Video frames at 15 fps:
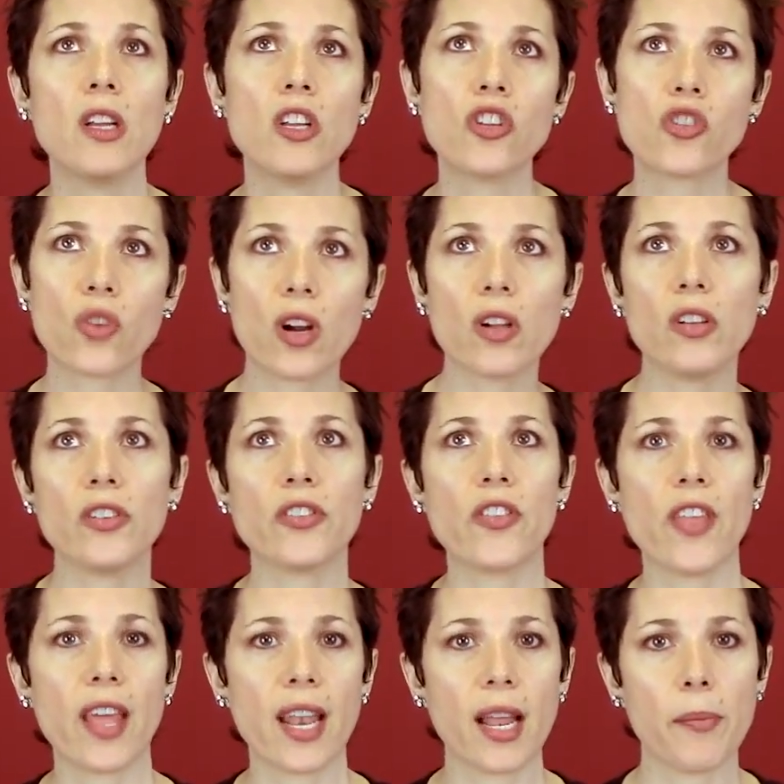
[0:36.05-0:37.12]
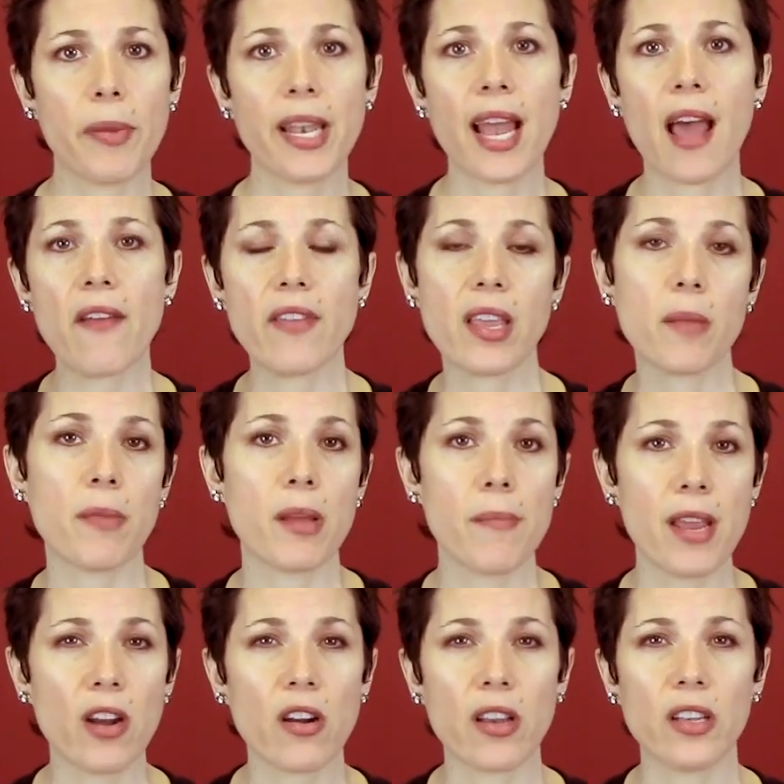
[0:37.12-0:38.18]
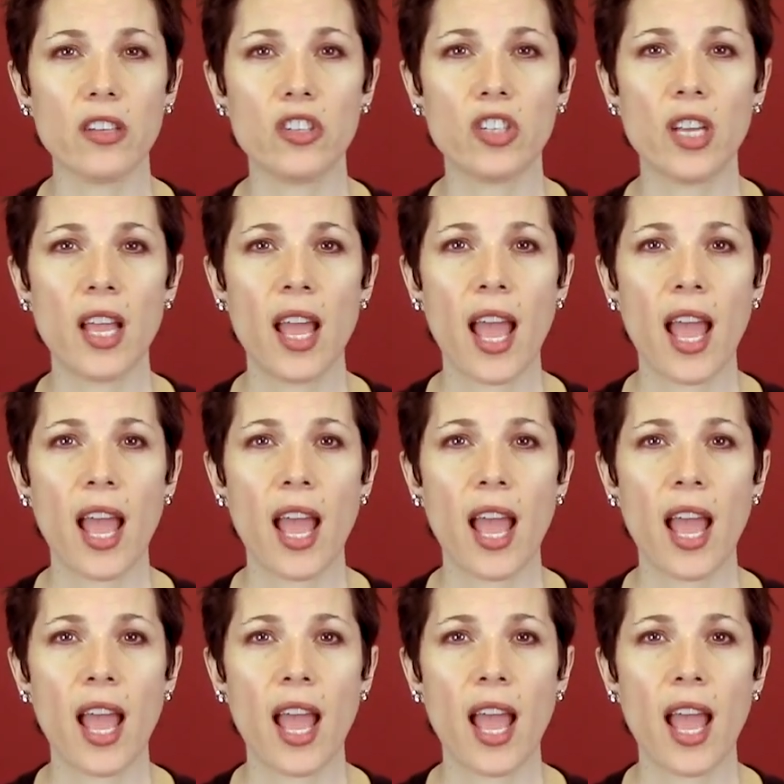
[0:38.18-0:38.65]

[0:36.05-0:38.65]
struggles that I'd been having in my marriage